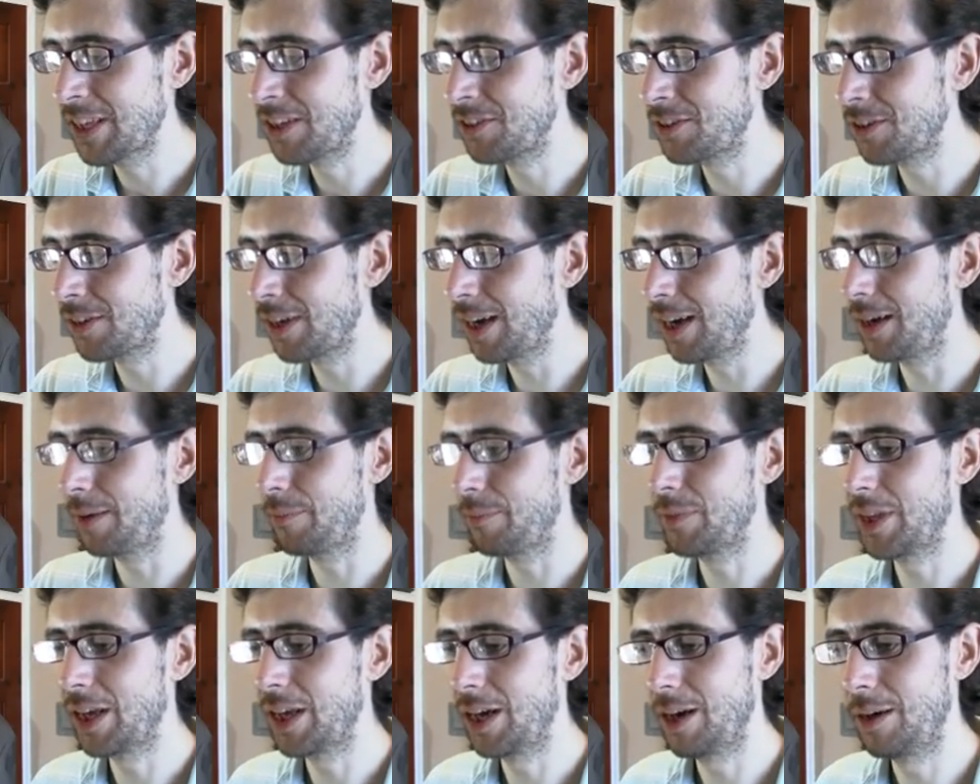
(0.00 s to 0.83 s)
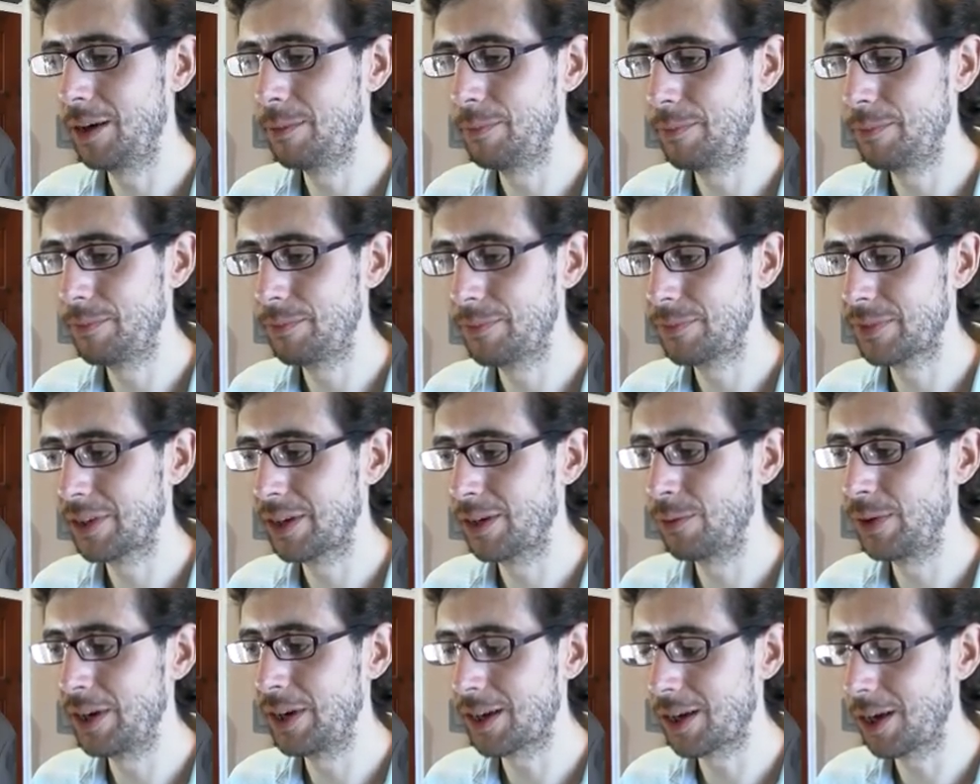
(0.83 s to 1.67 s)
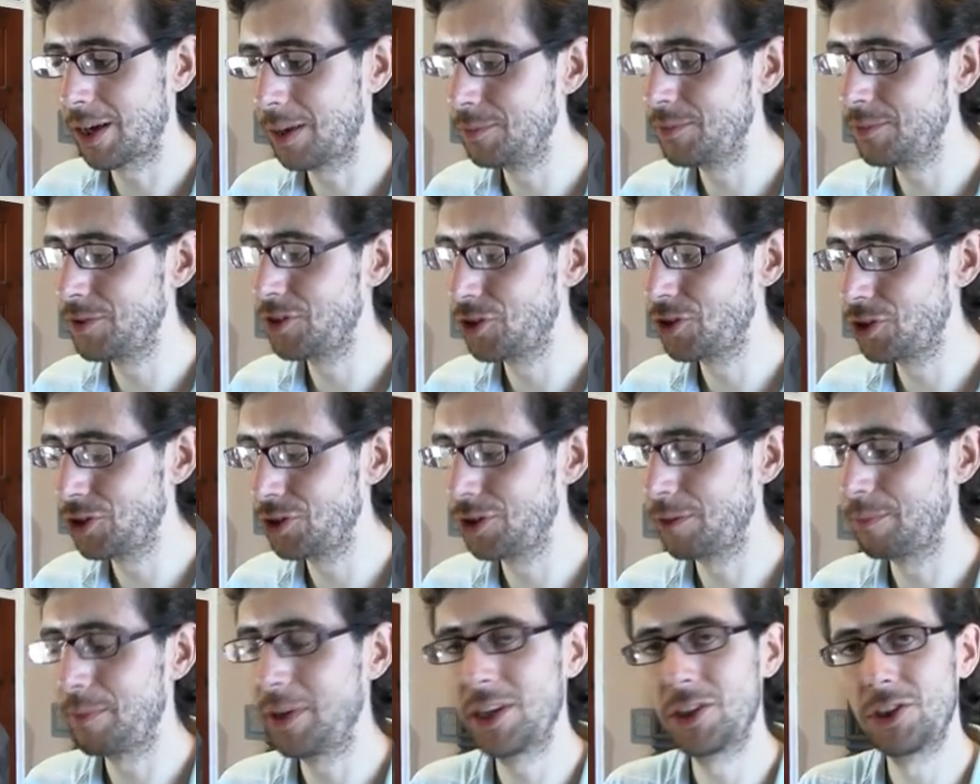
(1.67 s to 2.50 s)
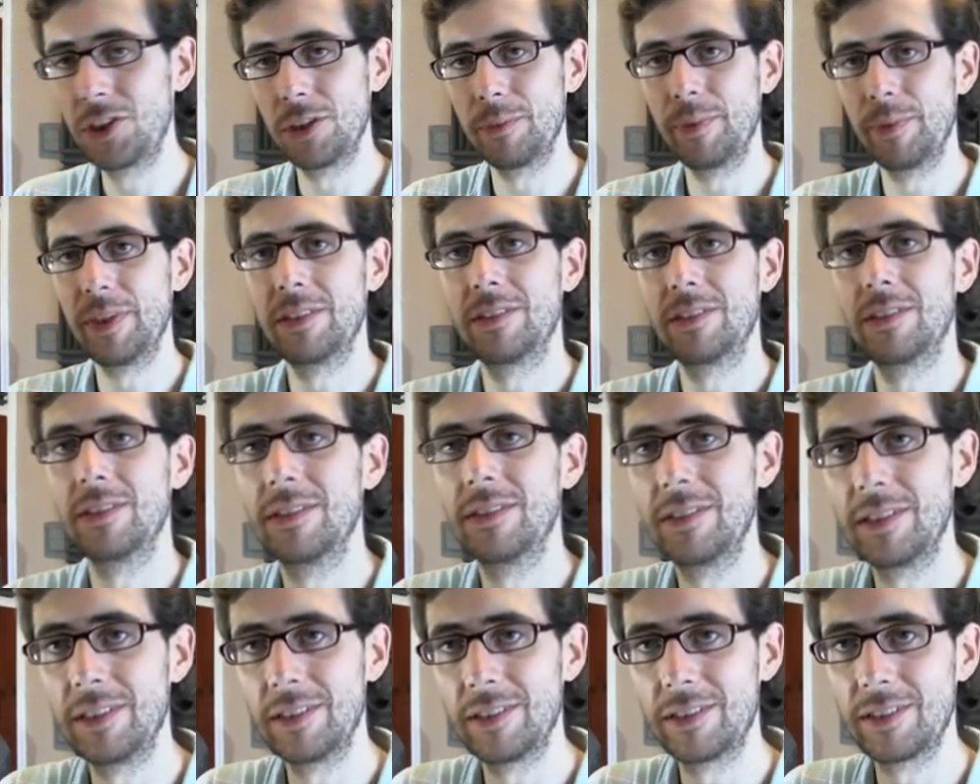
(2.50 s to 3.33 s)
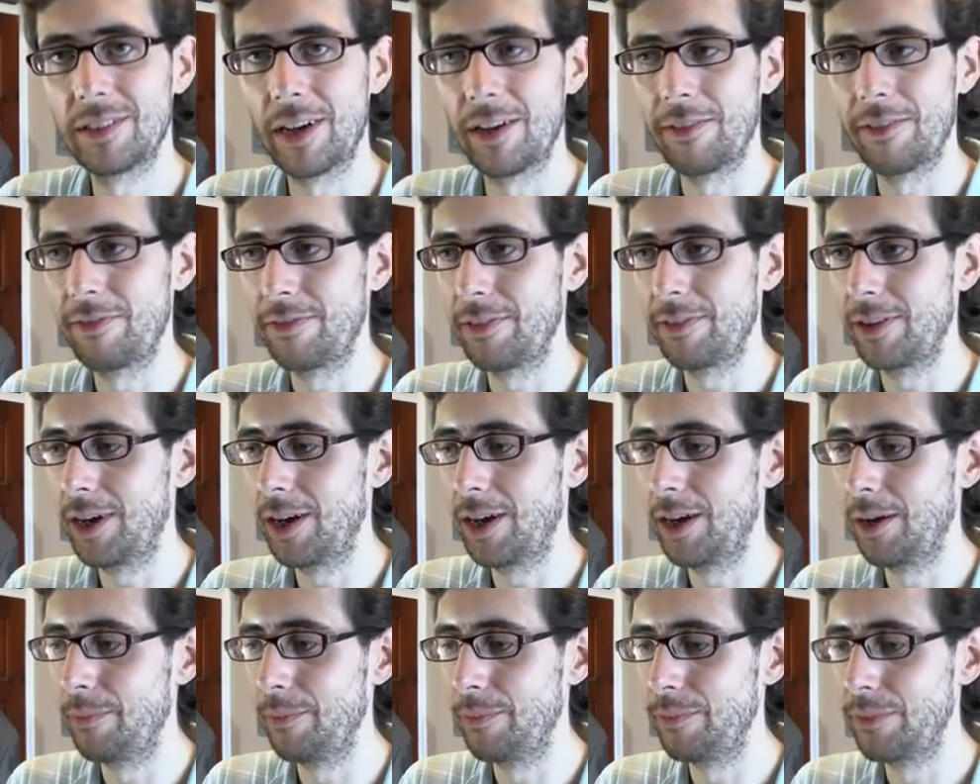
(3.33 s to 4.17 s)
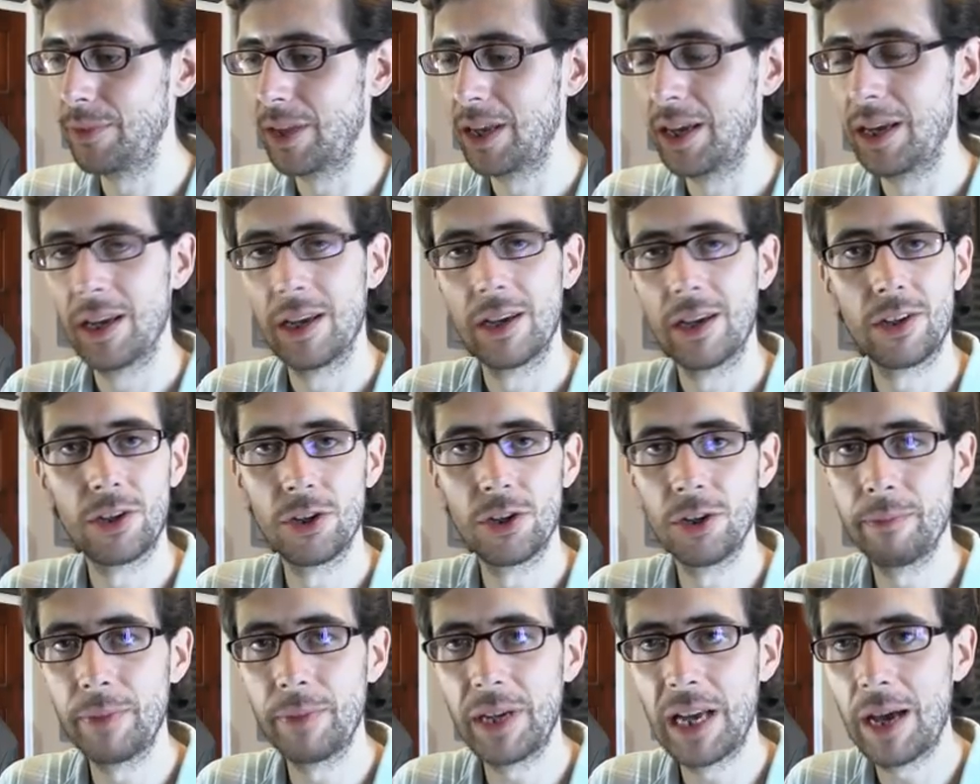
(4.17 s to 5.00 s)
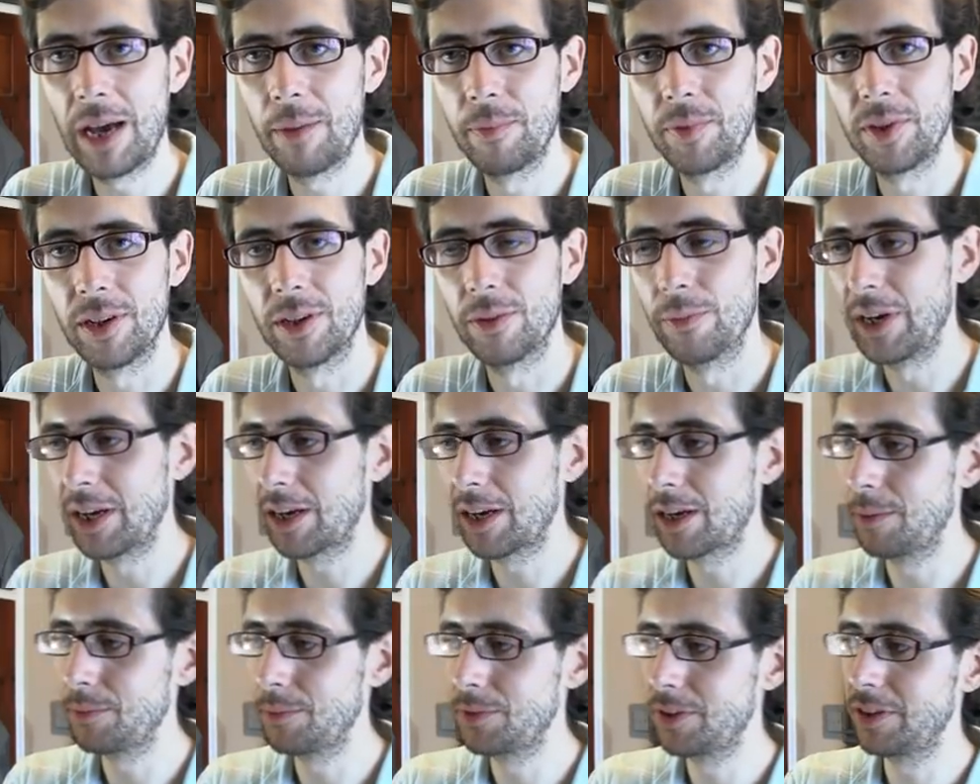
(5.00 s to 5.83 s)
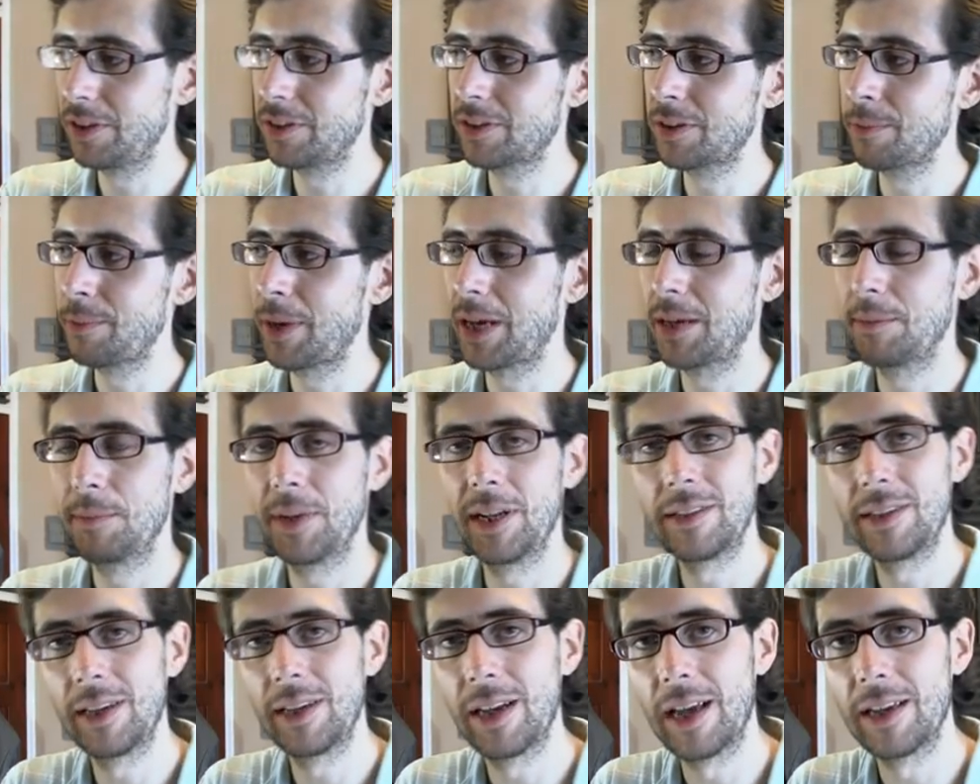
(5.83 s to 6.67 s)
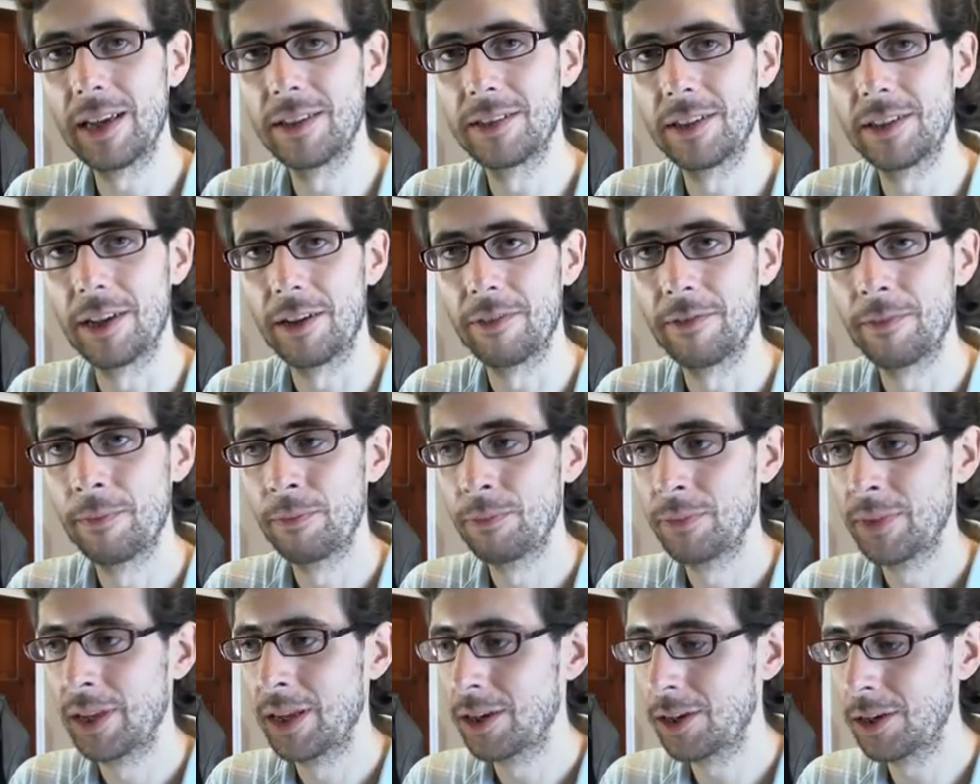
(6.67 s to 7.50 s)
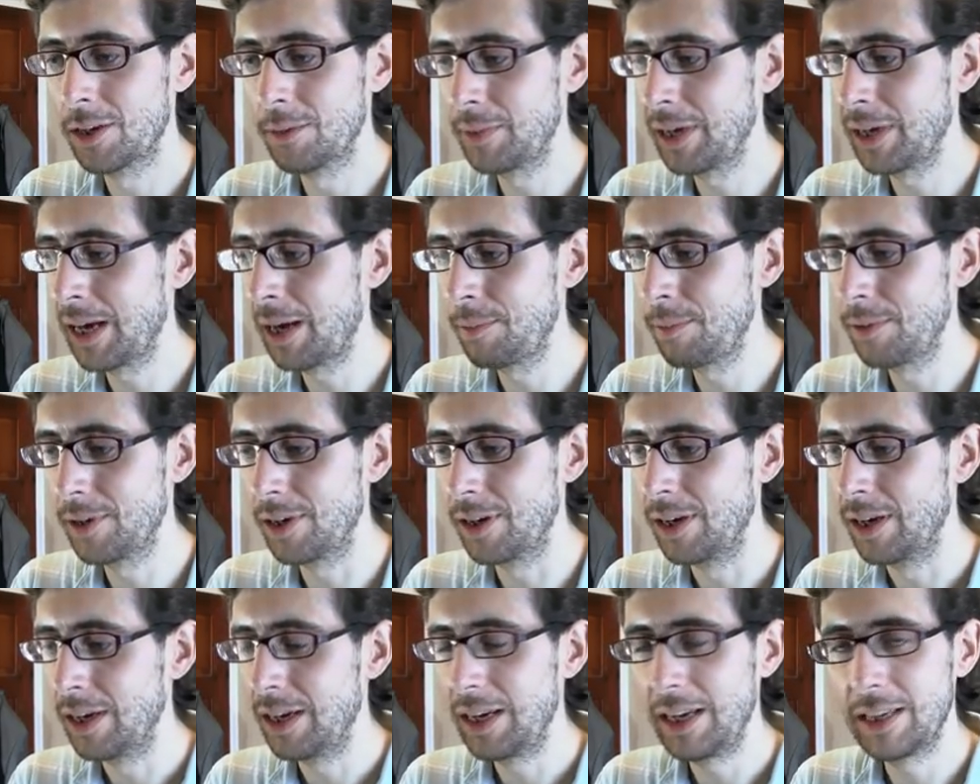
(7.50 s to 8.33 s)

so yeah, um, when it comes to the PeerTube instances stuff, um, couldn't be happier. When it comes to this compatibility layer stuff, couldn't be happier.